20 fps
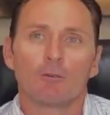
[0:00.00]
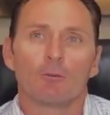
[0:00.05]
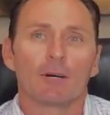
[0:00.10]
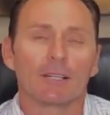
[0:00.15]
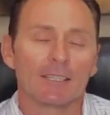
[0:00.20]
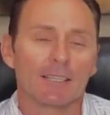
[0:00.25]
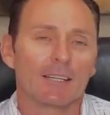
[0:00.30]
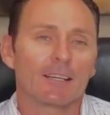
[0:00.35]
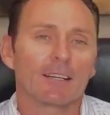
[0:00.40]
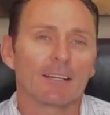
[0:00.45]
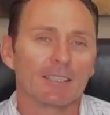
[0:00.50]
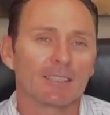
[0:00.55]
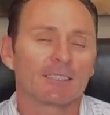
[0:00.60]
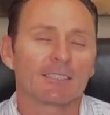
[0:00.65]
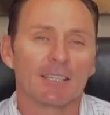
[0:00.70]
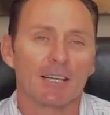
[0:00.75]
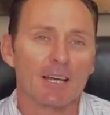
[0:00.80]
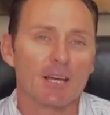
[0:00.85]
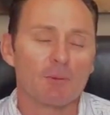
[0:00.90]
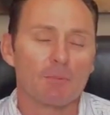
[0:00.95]
What can I
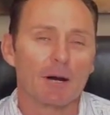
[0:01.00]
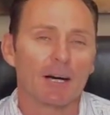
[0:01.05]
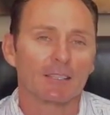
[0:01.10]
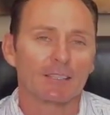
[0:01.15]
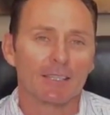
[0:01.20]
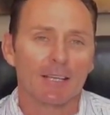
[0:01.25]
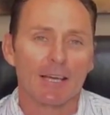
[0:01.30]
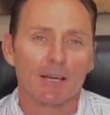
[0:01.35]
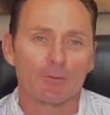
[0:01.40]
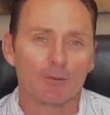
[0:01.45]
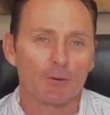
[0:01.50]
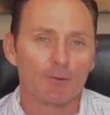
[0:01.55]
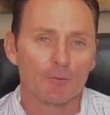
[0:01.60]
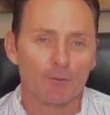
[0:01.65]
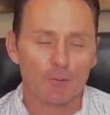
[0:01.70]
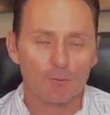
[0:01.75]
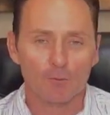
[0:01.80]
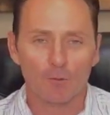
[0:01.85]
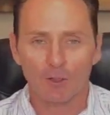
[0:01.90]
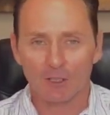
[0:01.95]
say about Kevin
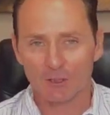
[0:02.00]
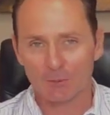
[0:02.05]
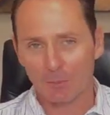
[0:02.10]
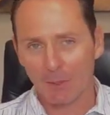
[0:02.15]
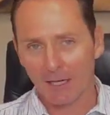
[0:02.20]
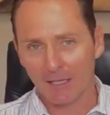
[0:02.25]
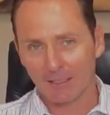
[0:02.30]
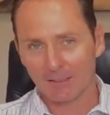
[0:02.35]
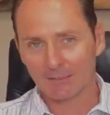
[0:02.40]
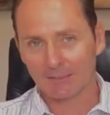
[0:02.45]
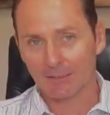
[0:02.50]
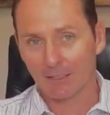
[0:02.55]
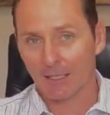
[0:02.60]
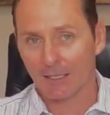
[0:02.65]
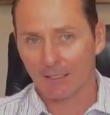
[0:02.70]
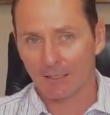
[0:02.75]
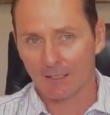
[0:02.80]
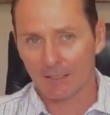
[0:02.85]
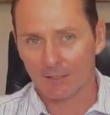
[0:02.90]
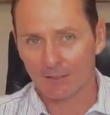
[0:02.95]
from Voice by
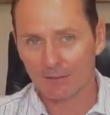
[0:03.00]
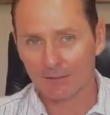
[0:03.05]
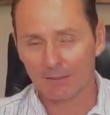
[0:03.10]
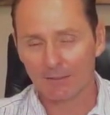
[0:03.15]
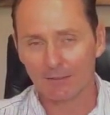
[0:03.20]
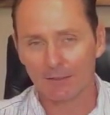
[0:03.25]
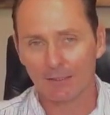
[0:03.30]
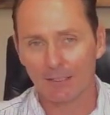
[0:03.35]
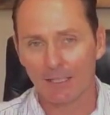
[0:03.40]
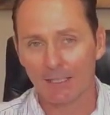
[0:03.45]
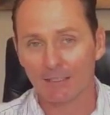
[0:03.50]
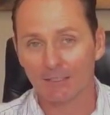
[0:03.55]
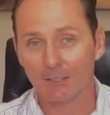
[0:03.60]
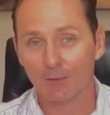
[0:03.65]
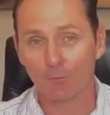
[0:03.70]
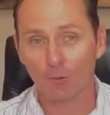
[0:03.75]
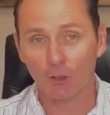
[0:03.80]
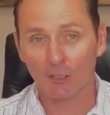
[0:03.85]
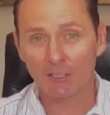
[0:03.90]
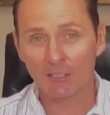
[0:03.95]
Design? As
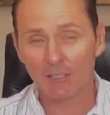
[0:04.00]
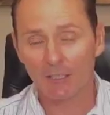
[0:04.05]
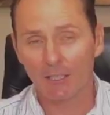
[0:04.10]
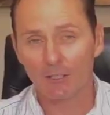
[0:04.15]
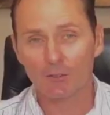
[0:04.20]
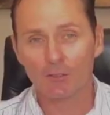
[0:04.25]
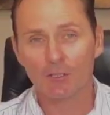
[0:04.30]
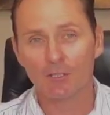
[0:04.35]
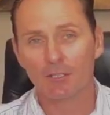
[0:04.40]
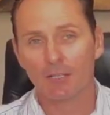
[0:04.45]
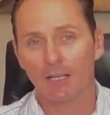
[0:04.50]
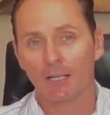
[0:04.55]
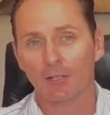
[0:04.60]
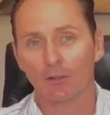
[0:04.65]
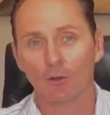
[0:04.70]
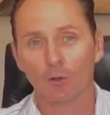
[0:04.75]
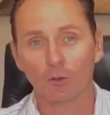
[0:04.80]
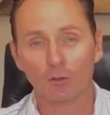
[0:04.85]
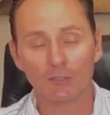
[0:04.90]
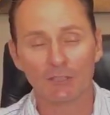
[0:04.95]
a voice coach
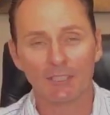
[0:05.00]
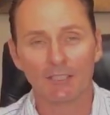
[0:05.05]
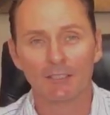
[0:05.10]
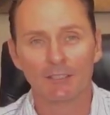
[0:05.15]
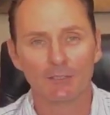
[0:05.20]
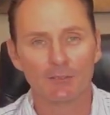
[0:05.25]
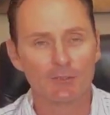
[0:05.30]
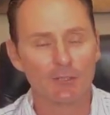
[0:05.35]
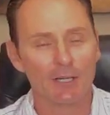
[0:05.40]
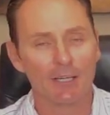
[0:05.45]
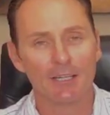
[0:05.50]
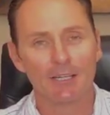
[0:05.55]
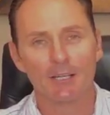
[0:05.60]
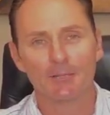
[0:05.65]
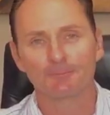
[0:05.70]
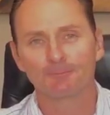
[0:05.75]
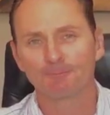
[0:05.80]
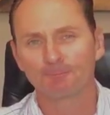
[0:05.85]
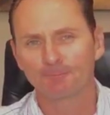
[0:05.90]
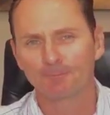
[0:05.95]
and call center
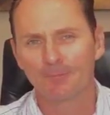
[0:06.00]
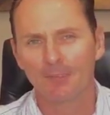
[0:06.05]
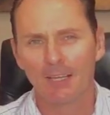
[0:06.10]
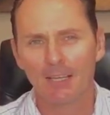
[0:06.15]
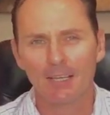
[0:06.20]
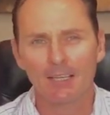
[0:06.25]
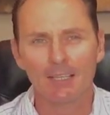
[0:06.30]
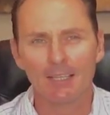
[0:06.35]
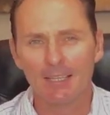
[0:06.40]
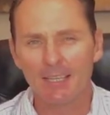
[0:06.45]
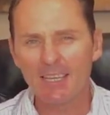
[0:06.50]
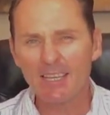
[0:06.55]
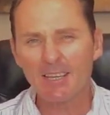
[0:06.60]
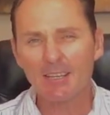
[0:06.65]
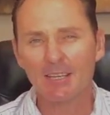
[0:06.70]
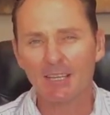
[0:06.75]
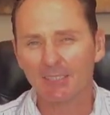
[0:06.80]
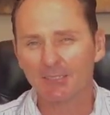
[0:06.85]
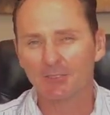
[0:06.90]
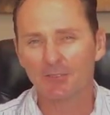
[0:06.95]
trainer, he
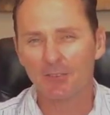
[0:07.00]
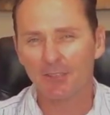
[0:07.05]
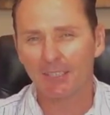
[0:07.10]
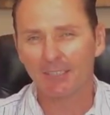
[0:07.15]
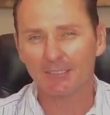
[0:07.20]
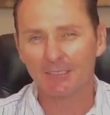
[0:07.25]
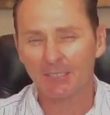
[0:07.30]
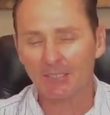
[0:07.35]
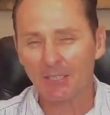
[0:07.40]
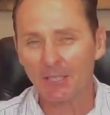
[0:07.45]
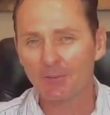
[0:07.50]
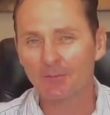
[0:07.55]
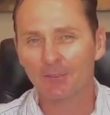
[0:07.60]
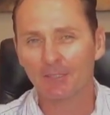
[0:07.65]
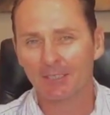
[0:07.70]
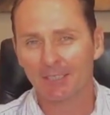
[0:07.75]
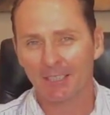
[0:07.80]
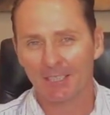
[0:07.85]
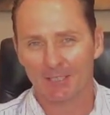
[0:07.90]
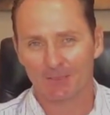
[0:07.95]
does things
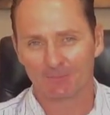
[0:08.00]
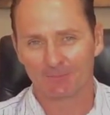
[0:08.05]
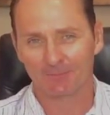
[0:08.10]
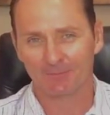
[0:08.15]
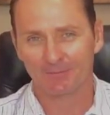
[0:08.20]
differently.